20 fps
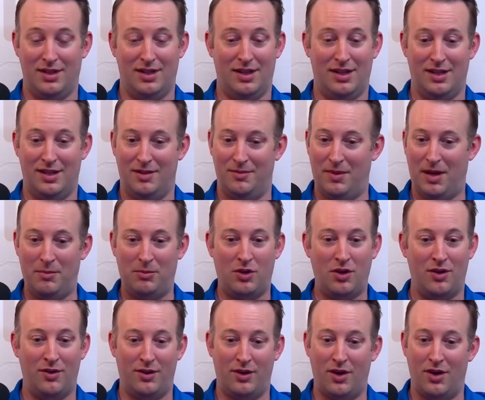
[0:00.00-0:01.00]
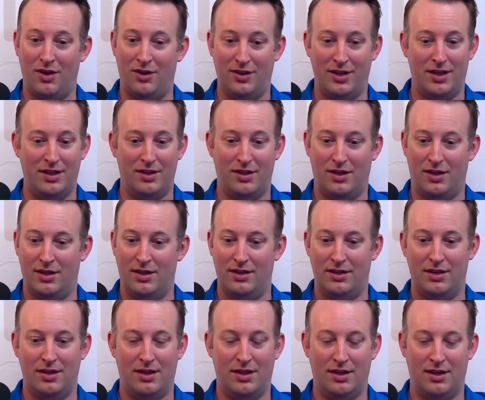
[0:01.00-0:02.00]
I'm going all in
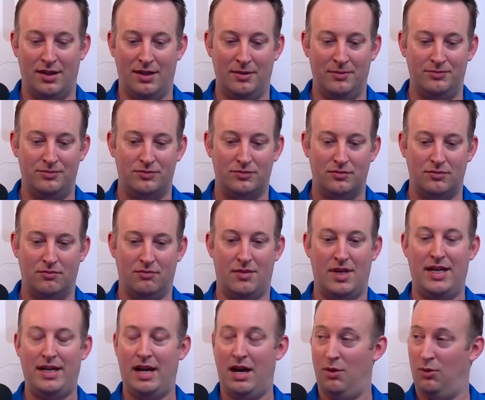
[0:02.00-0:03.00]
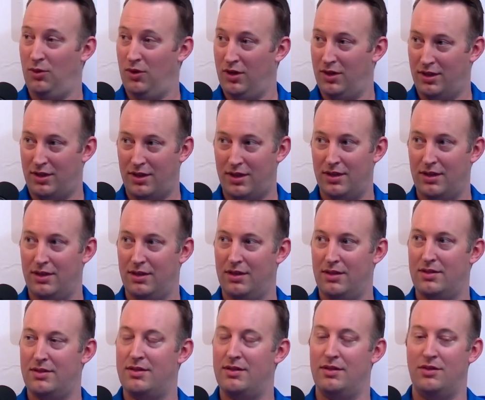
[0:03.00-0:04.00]
on my network,
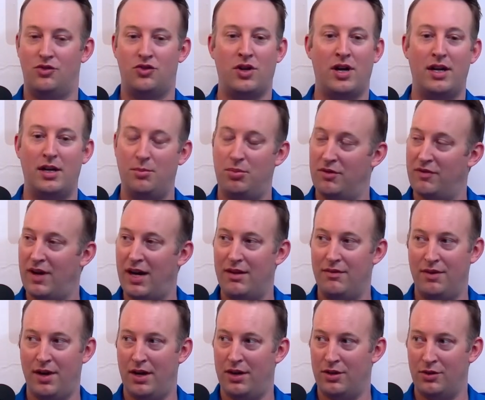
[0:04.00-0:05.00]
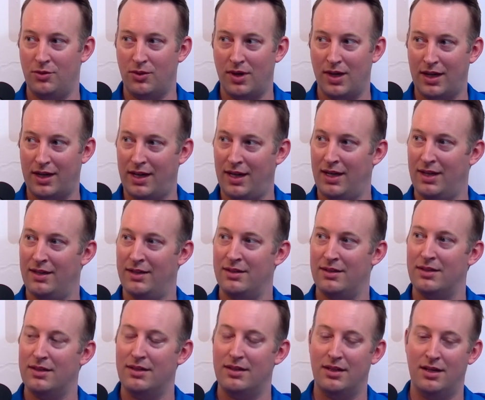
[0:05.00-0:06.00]
trying to provide value where I
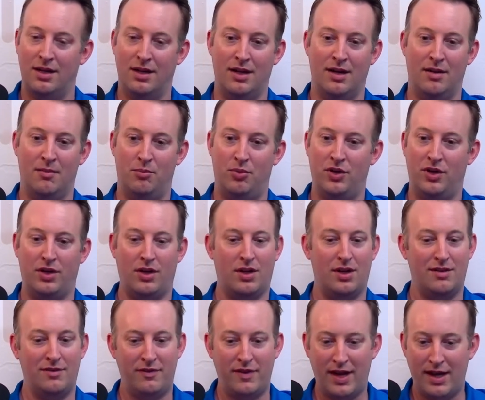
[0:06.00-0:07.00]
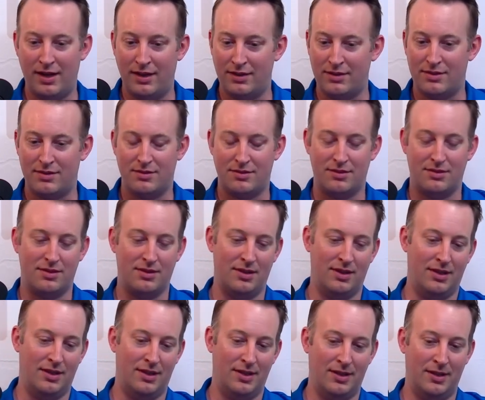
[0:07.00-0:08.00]
can, putting on events.
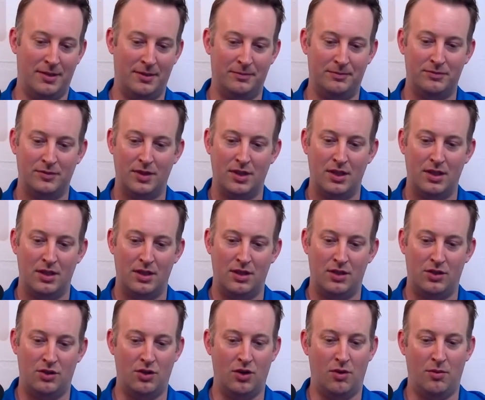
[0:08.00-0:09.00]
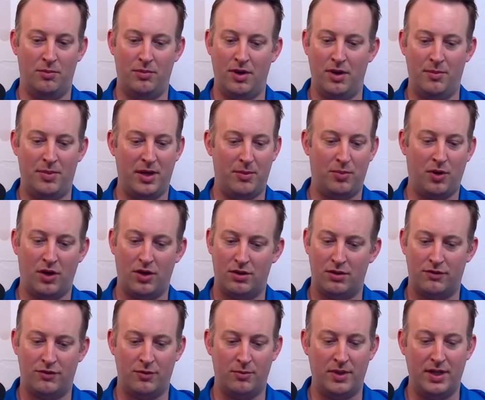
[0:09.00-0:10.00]
A big partner
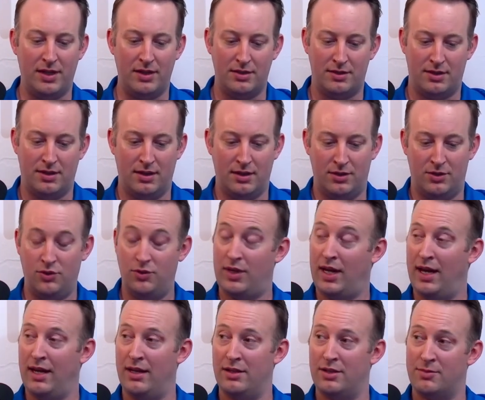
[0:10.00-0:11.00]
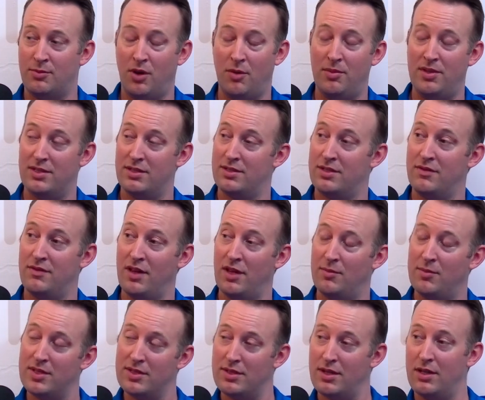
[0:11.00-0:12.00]
for me is the Duquesne Small Business
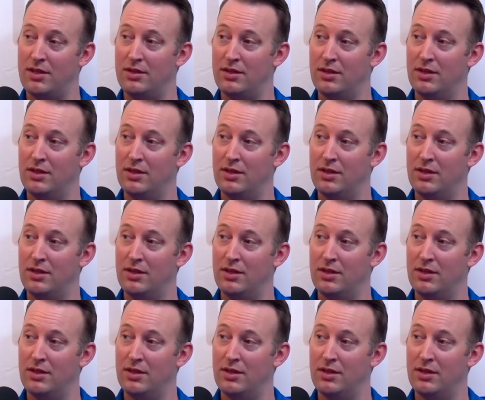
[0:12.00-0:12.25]
Development Center.